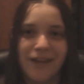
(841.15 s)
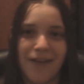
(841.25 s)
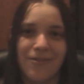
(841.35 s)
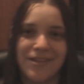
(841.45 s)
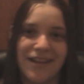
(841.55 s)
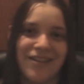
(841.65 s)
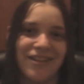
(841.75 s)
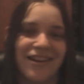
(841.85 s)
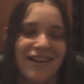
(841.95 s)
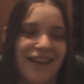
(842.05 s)

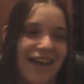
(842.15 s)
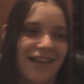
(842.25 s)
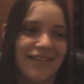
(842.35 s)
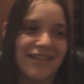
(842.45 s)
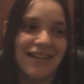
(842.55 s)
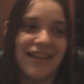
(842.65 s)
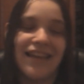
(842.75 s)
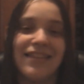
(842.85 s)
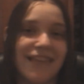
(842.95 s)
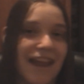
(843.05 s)
conversation. And
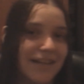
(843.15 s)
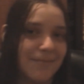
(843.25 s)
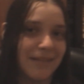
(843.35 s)
he thanked